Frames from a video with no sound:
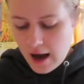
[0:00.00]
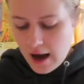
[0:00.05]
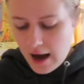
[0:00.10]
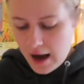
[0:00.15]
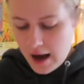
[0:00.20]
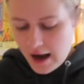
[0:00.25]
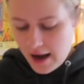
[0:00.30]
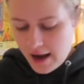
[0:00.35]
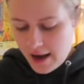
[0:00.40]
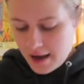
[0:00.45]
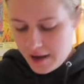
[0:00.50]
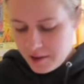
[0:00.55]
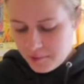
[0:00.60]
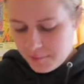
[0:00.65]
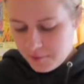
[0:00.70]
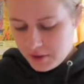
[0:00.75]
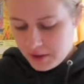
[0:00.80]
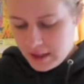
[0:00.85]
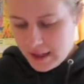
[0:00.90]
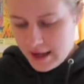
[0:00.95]
I
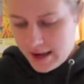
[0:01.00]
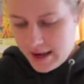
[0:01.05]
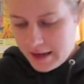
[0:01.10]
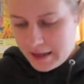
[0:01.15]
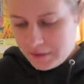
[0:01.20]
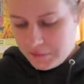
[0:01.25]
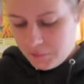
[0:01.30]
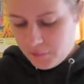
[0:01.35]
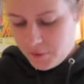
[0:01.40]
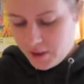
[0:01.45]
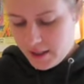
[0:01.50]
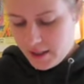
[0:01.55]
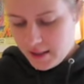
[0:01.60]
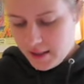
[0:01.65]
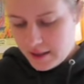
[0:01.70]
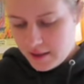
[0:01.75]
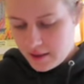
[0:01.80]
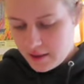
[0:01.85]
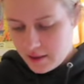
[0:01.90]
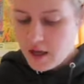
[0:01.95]
applied
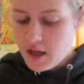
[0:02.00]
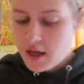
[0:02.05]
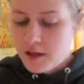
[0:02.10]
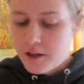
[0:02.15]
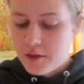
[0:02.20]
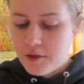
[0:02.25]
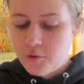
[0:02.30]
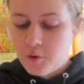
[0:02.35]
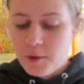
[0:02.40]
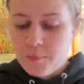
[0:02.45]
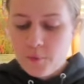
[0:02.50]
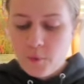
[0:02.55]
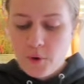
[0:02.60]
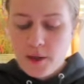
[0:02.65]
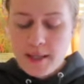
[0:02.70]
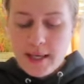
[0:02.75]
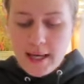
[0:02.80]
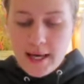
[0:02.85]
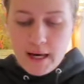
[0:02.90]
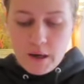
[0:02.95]
with a
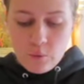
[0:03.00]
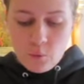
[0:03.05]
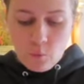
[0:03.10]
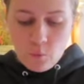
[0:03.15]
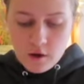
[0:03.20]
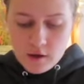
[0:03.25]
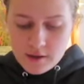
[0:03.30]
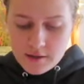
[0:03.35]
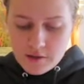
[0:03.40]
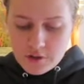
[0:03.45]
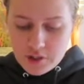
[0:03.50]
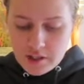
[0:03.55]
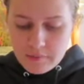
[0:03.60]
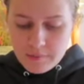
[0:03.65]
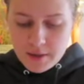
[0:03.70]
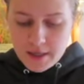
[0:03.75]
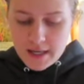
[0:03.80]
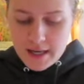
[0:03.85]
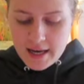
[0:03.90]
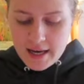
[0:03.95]
3.81
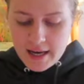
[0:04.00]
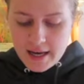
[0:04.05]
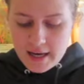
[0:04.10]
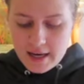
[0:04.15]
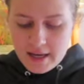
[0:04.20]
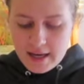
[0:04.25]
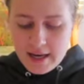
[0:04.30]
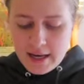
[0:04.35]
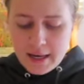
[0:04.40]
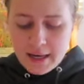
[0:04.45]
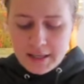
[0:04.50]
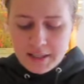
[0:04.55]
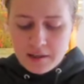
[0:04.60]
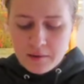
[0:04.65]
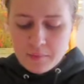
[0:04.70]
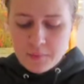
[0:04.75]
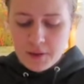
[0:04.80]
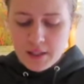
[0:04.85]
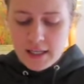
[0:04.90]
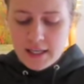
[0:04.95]
GPA and I had
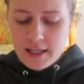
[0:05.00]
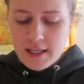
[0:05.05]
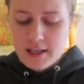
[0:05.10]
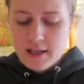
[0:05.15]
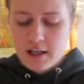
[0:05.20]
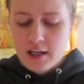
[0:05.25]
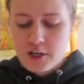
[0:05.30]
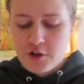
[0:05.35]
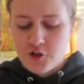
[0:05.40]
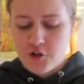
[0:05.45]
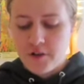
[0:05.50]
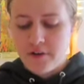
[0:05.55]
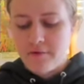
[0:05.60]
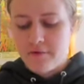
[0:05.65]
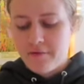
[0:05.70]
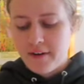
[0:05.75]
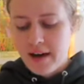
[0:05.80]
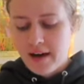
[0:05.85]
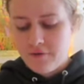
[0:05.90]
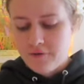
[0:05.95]
completed
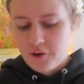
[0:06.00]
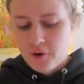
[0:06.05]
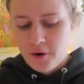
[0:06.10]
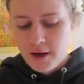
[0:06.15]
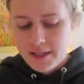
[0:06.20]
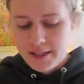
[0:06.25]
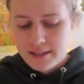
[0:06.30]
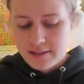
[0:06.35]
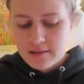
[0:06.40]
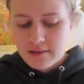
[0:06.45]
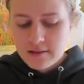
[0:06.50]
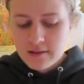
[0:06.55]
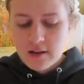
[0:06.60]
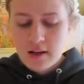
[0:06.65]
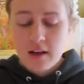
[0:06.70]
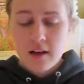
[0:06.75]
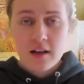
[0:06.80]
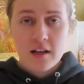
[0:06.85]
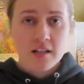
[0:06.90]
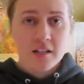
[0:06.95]
105 credits.
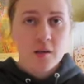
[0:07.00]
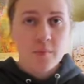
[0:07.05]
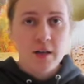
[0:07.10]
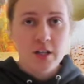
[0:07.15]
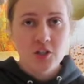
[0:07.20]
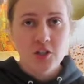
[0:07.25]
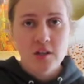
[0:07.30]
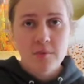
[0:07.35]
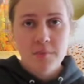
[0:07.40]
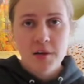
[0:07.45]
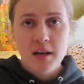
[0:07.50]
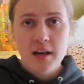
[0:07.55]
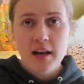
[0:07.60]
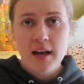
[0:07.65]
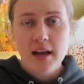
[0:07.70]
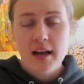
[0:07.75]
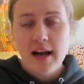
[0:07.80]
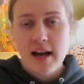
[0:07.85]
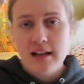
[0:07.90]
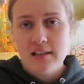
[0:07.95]
So my
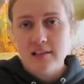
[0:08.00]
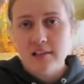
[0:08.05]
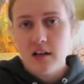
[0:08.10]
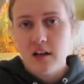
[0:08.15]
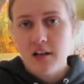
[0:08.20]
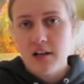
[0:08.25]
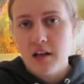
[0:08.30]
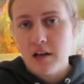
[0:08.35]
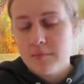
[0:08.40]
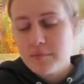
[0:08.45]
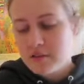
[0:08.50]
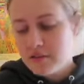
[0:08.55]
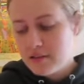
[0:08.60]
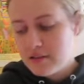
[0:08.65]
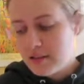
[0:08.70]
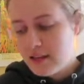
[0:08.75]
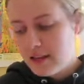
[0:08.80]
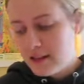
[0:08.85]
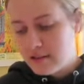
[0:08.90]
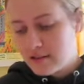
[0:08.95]
GPA has gone up
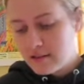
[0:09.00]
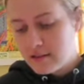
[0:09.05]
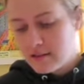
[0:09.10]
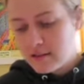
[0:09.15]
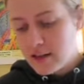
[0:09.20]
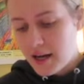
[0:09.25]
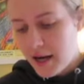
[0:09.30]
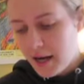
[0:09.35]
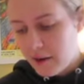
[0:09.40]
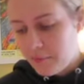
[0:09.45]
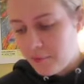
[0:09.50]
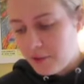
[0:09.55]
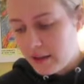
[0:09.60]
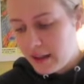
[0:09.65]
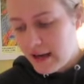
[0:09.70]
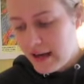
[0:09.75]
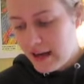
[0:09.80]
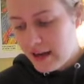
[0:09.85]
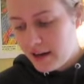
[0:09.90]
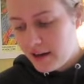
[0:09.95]
since I
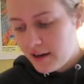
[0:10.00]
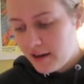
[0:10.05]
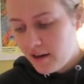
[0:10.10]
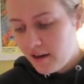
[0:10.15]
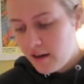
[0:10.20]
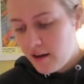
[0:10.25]
applied,